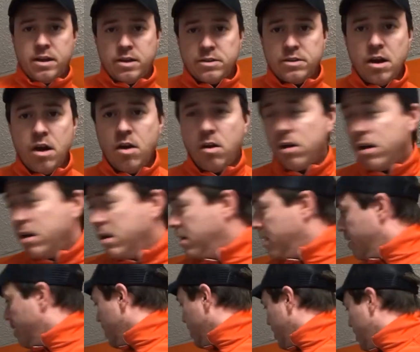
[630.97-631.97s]
it is
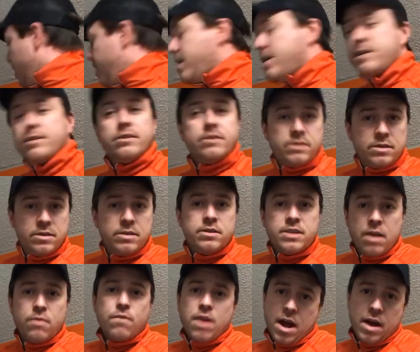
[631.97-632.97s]
sitting right here, and I might
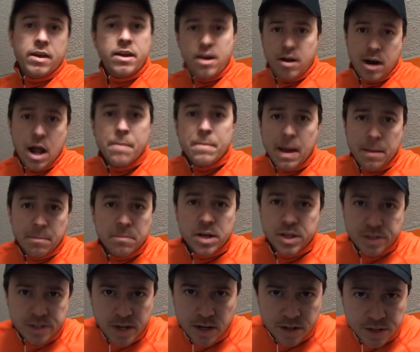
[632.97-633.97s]
bust into song any
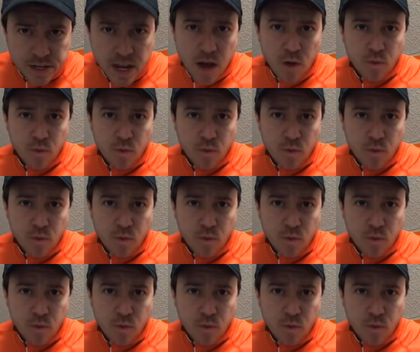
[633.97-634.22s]
minute.